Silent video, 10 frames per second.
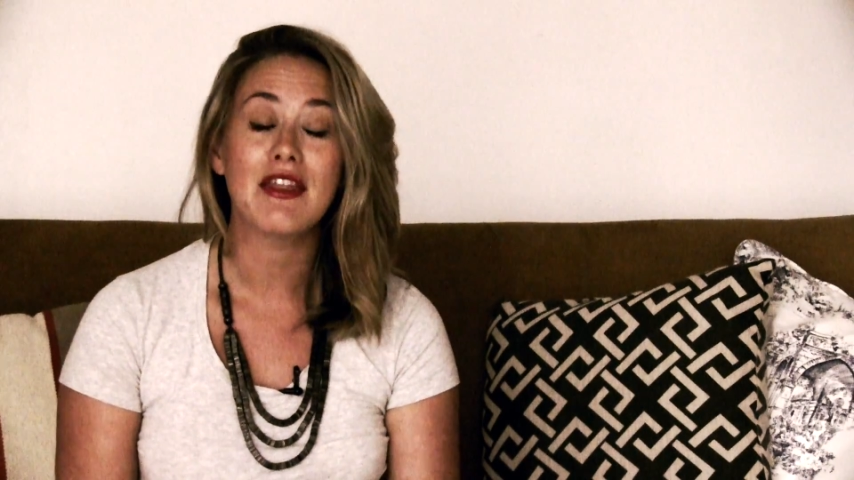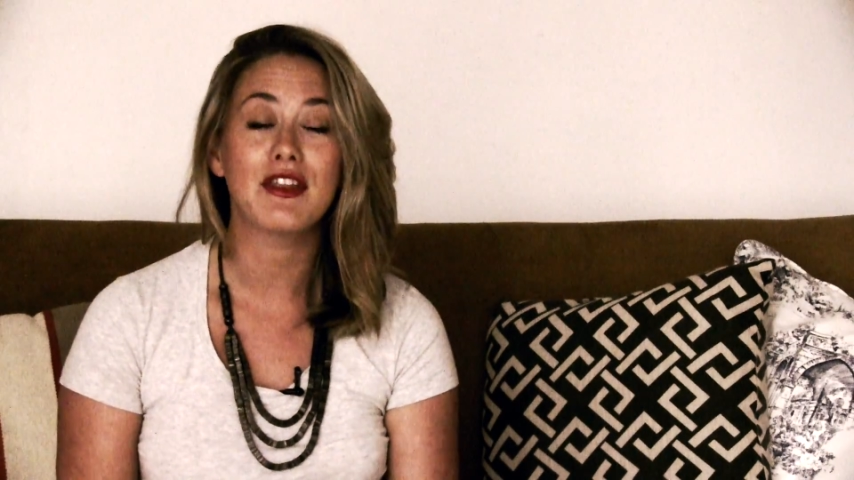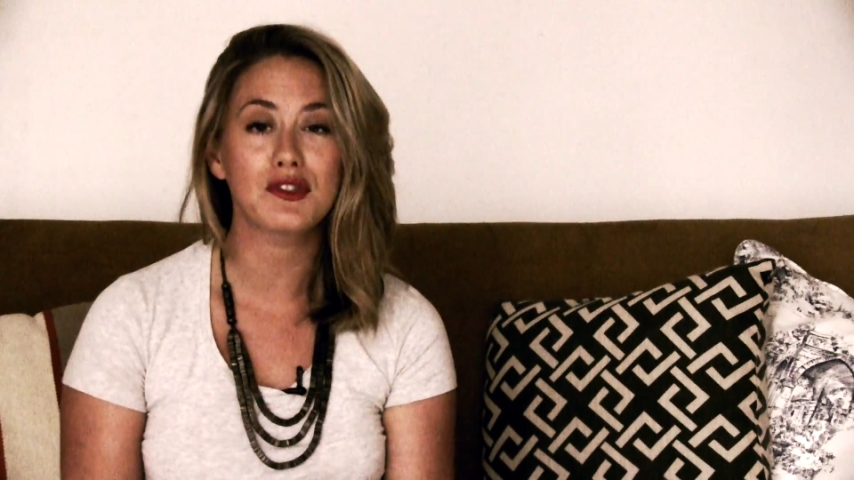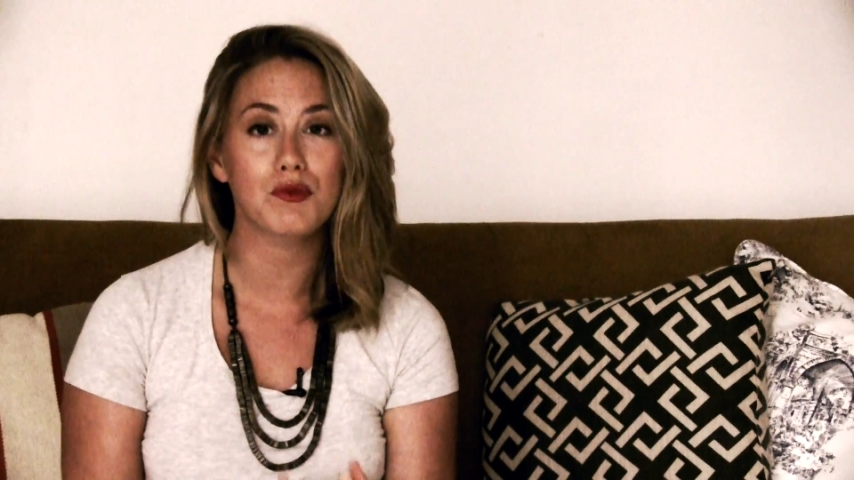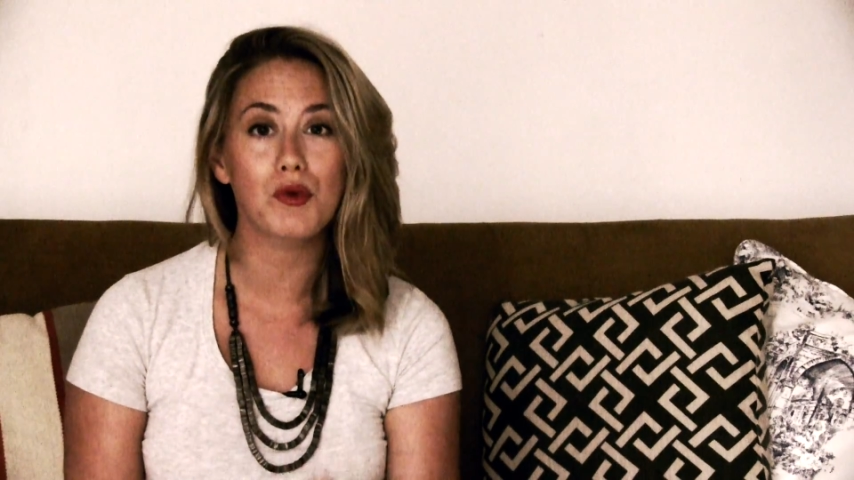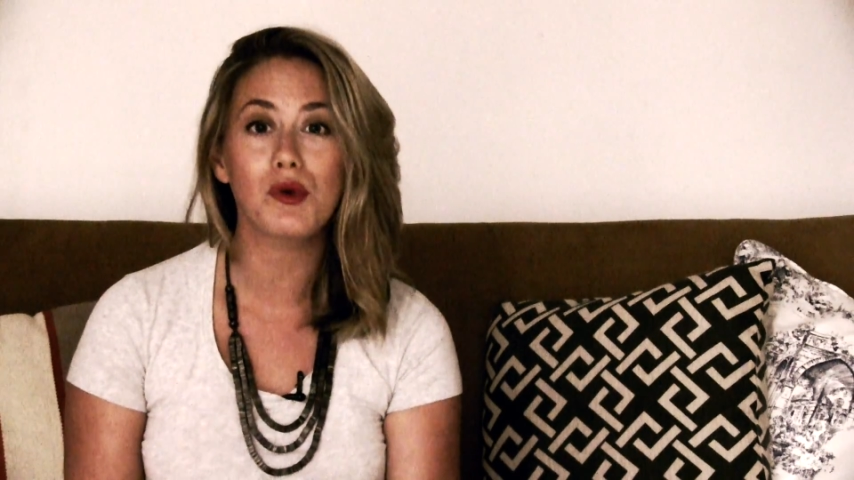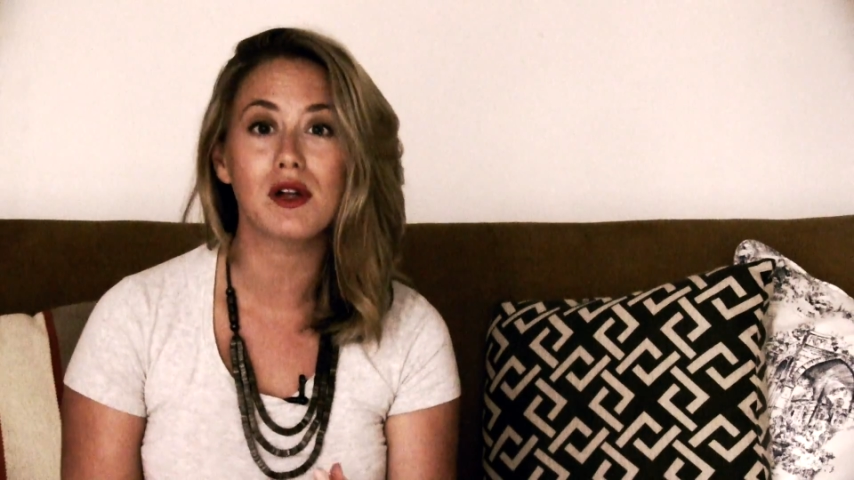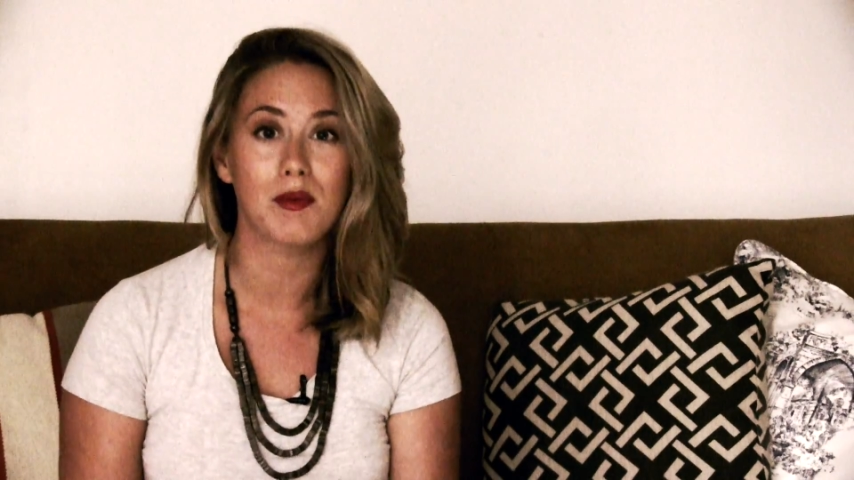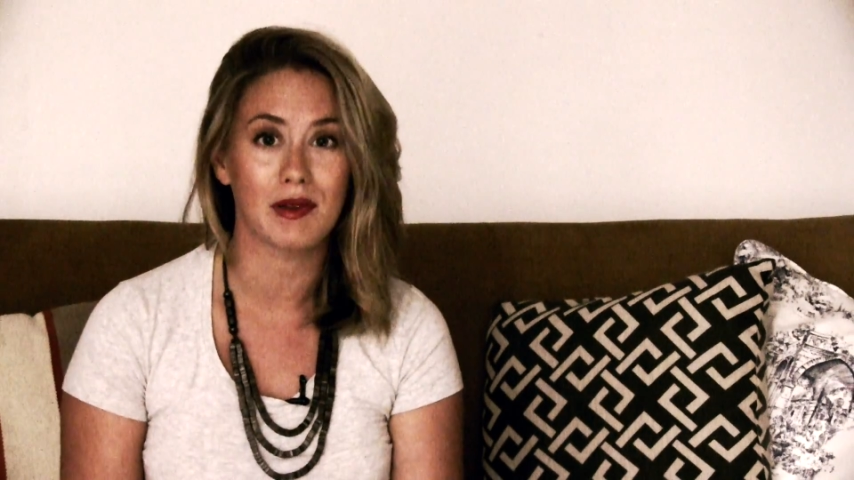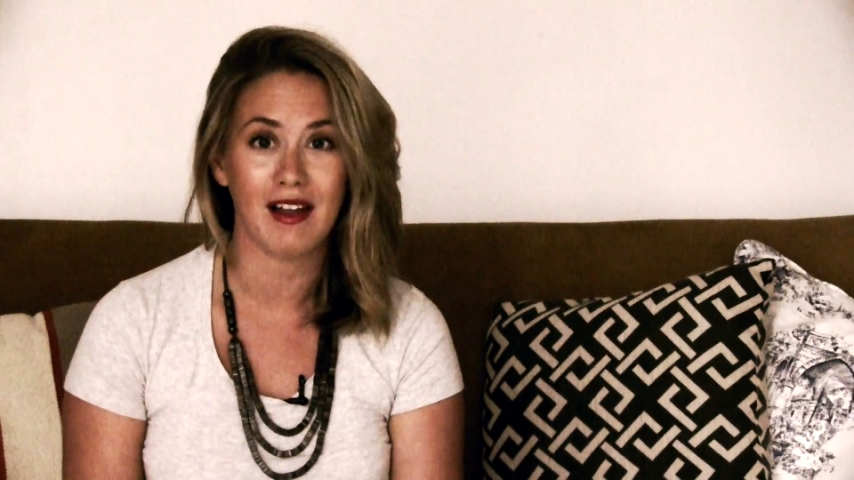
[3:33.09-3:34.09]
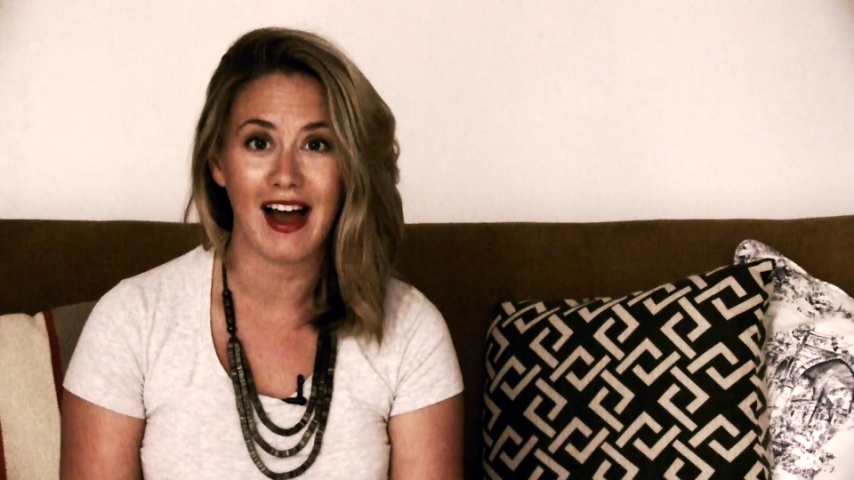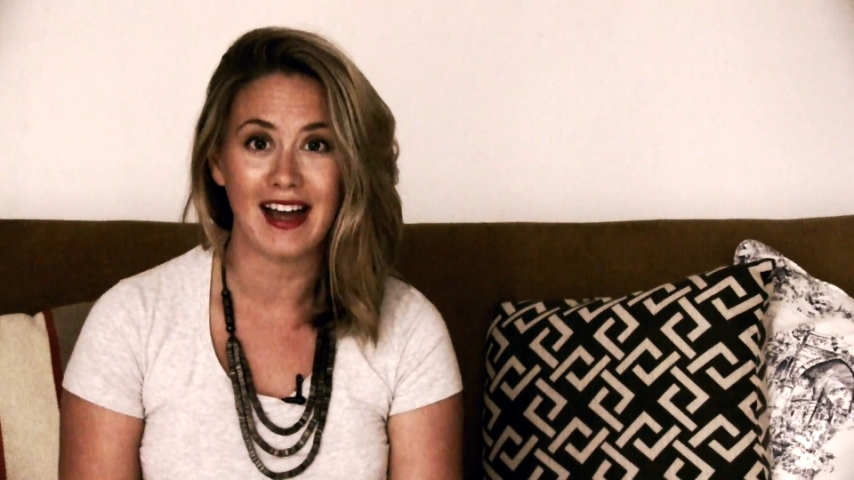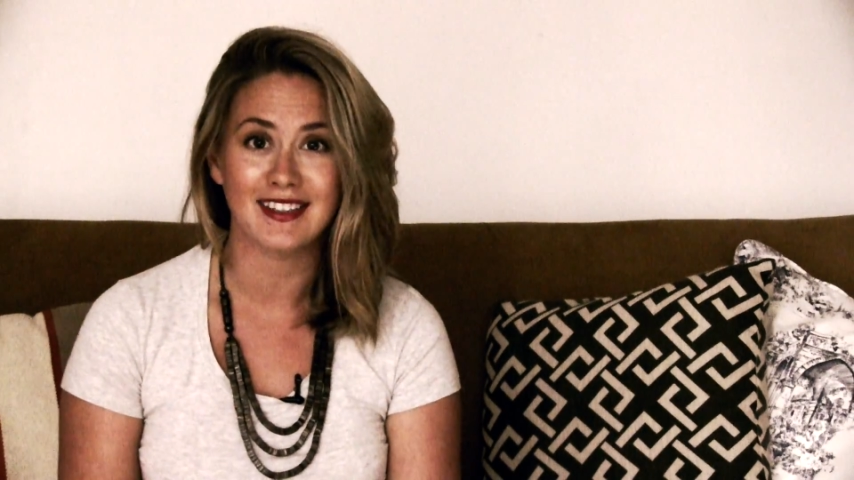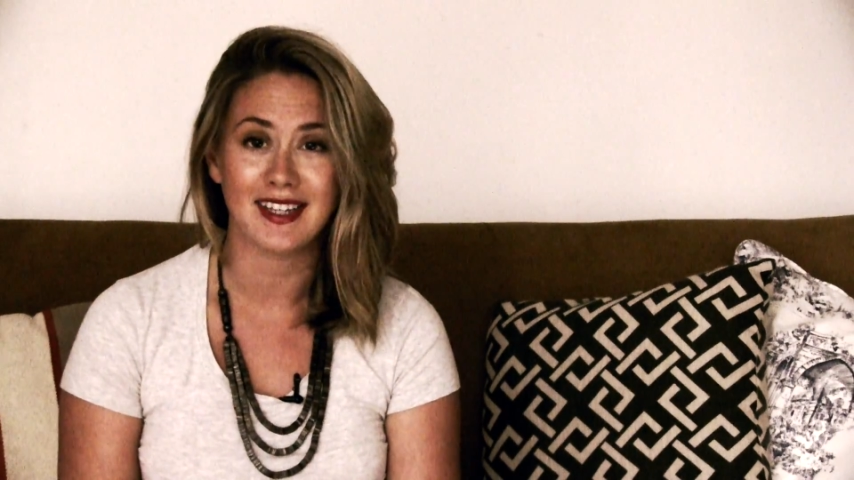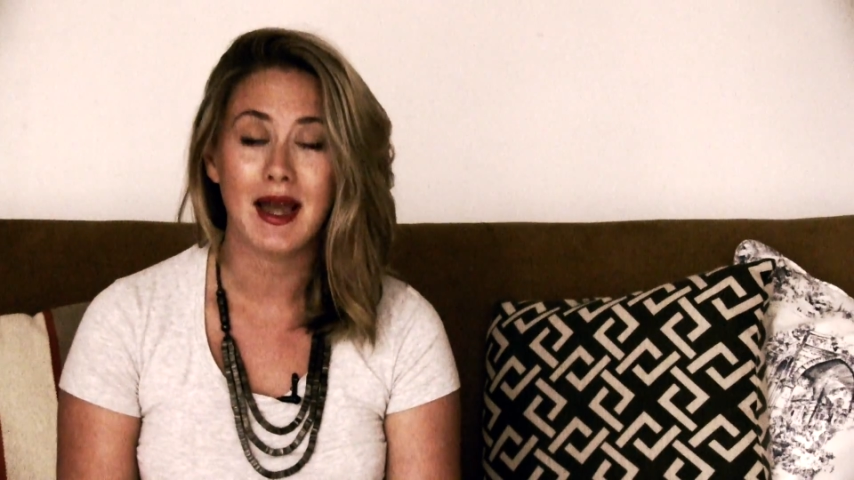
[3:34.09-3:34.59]
this rule
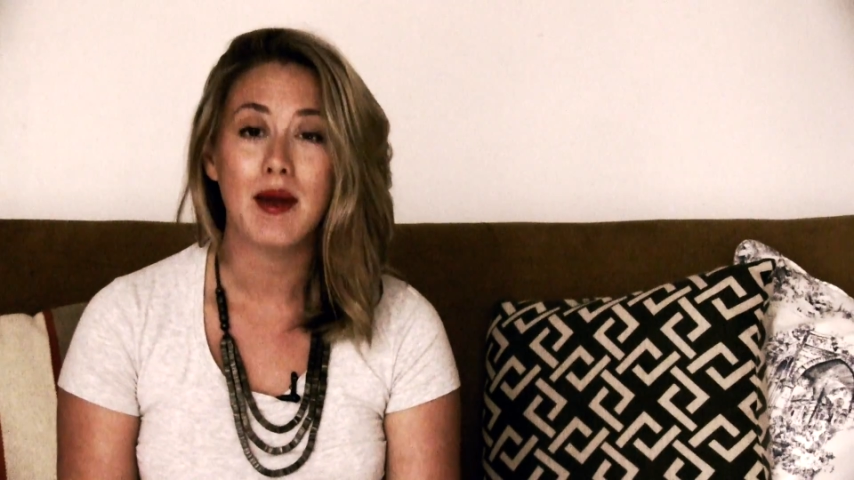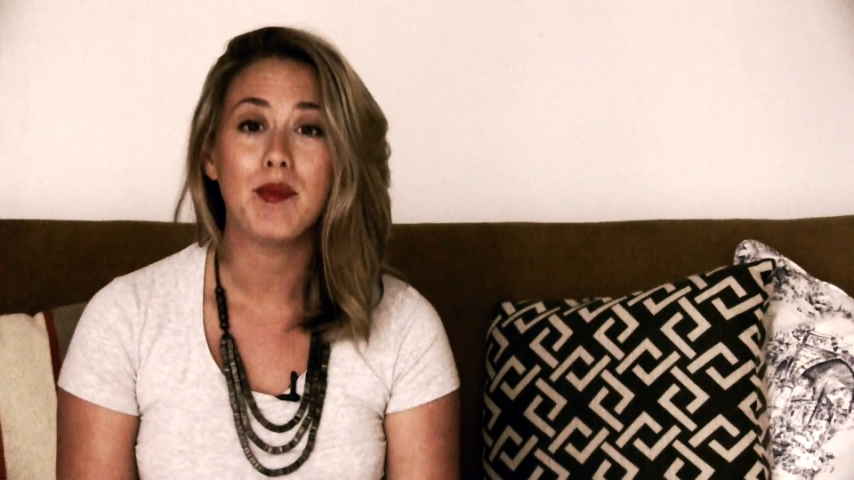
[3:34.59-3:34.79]
applies.